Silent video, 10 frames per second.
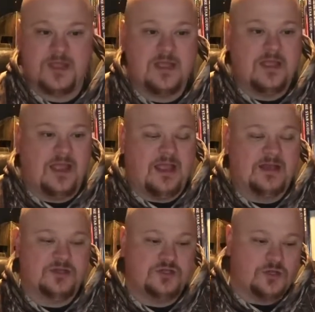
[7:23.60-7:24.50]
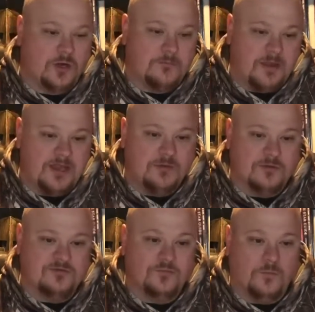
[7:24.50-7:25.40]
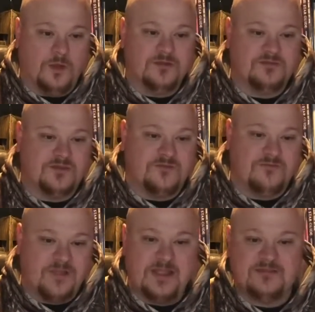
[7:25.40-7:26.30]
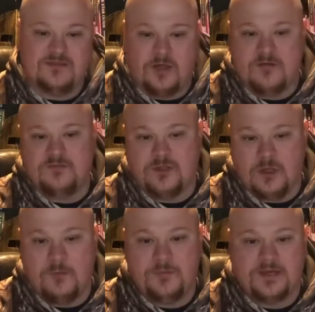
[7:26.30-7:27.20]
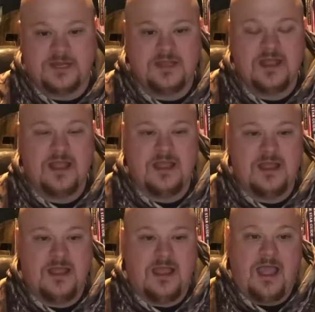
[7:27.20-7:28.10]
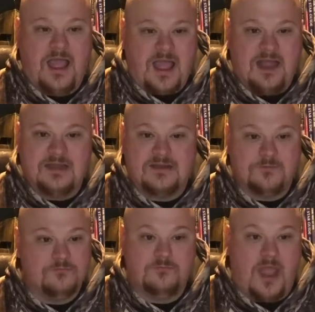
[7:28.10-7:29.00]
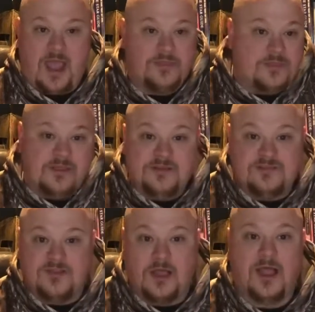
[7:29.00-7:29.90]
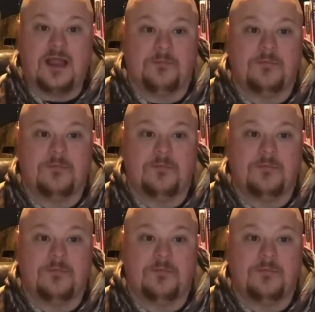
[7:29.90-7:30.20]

And Shawn Michaels was the face of the company at this time.